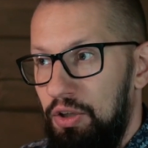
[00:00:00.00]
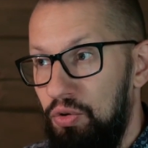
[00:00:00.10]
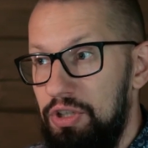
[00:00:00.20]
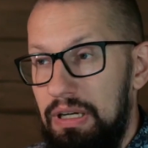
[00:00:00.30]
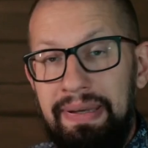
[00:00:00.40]

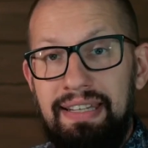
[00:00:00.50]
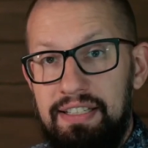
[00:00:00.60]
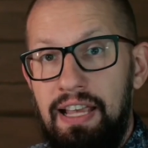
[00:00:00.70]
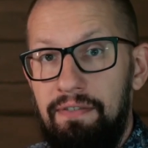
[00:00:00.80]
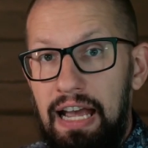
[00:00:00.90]
Usually
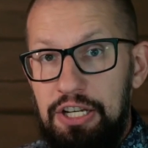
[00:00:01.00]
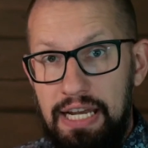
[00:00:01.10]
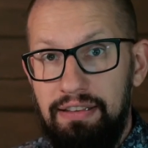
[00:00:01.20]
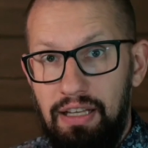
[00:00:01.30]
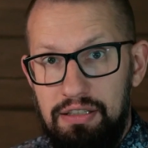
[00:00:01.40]
meetings have
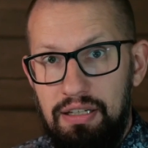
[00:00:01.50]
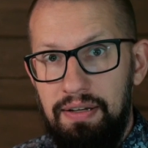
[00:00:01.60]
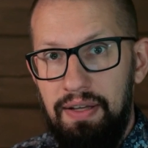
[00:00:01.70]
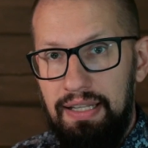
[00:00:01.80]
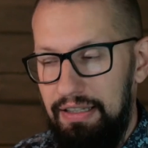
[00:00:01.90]
agendas,
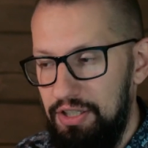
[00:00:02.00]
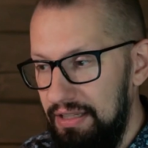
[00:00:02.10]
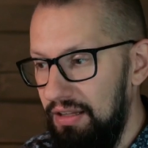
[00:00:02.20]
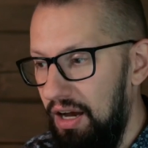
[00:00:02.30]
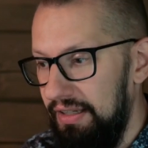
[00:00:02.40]
and the
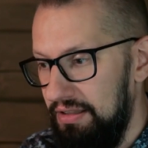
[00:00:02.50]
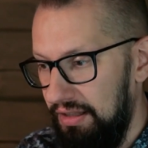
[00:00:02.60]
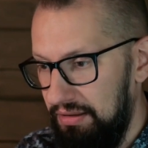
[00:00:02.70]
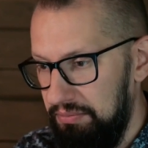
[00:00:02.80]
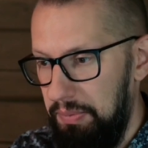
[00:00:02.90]
agenda is like